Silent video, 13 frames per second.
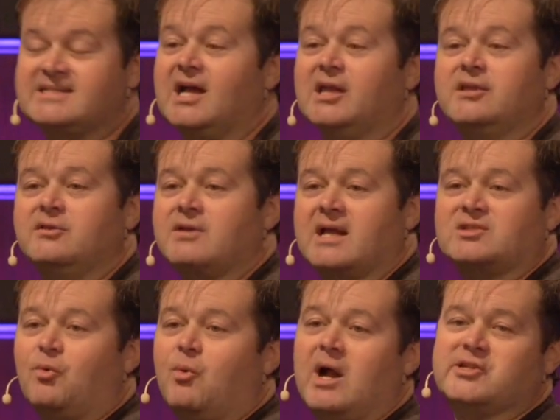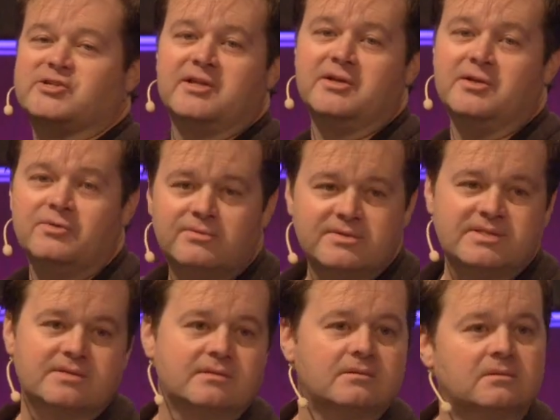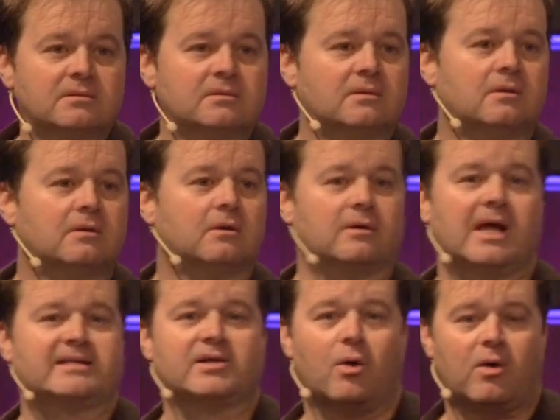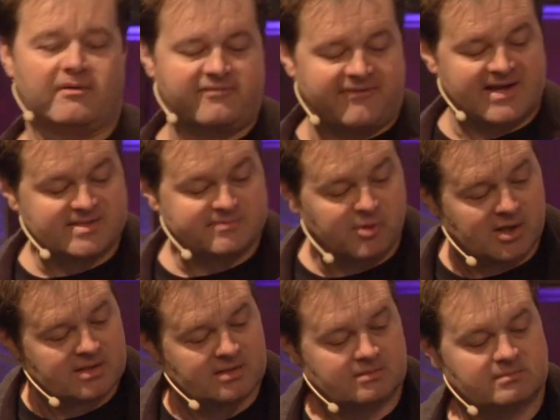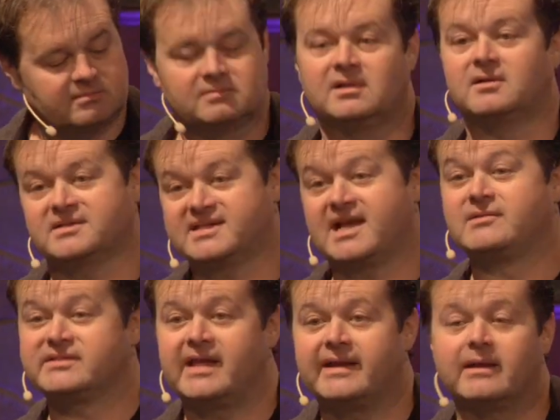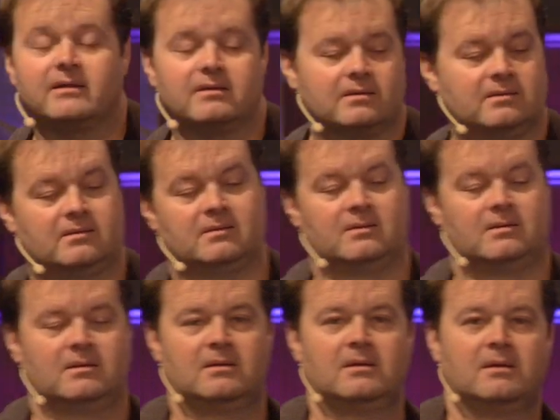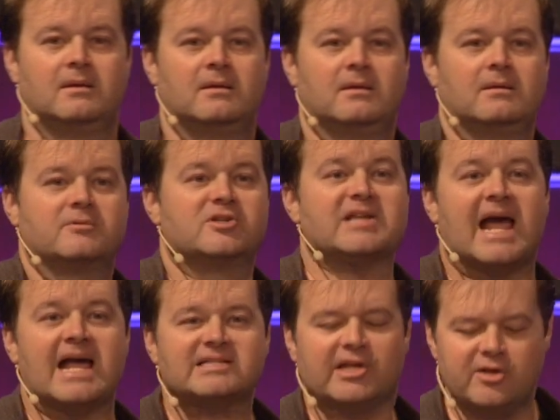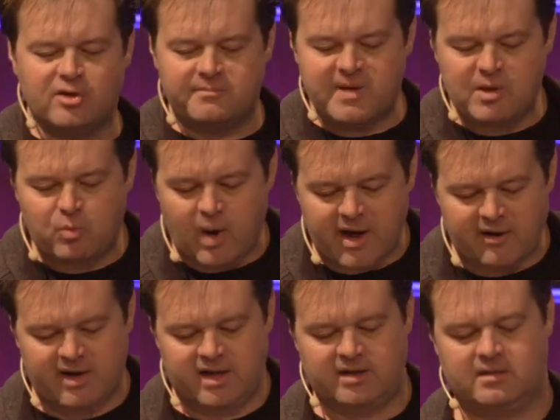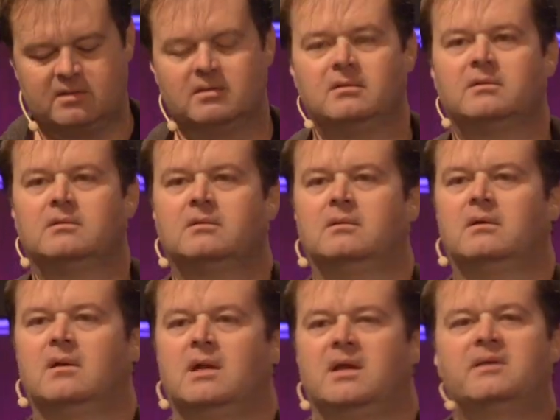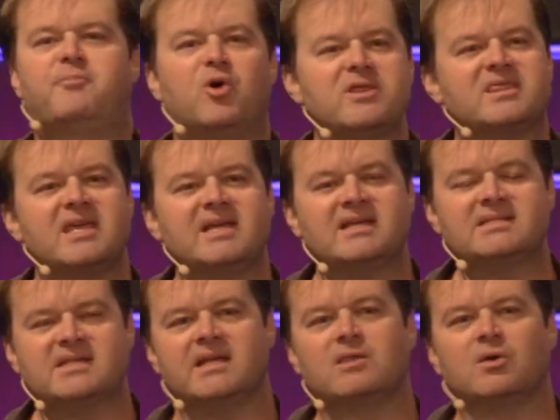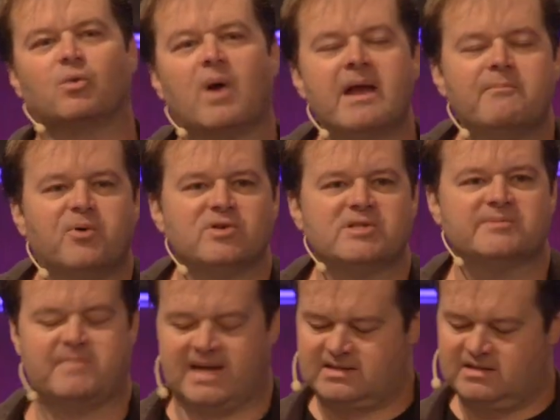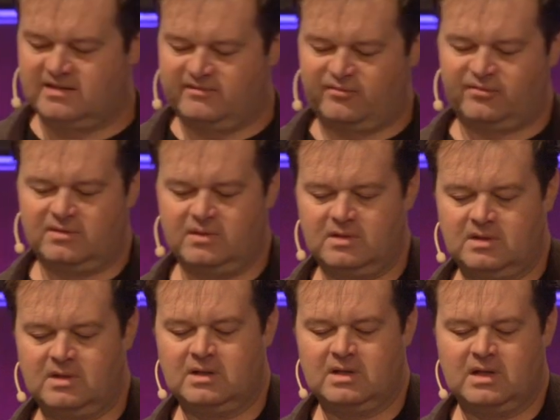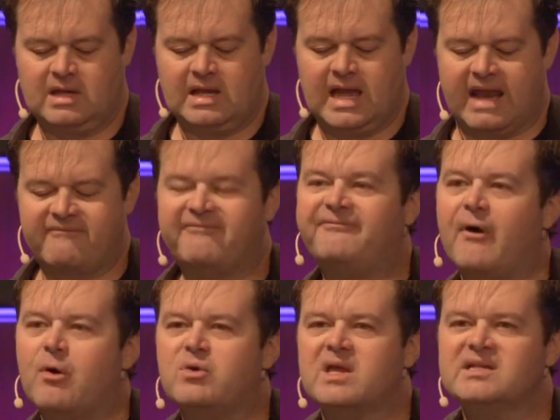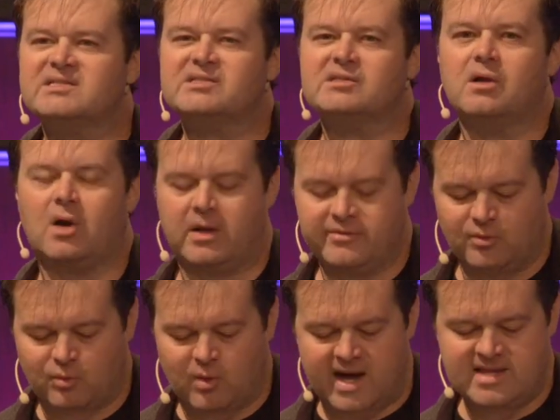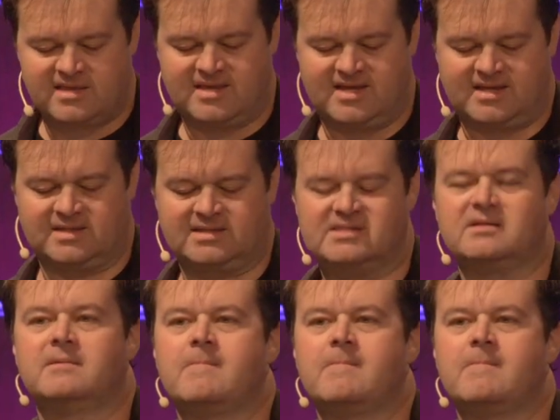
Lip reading: telling you not to watch the news or not to go on Facebook. Well, it sounds like it. Just asking you to be wary, to put things in the right perspective and focus on the right things.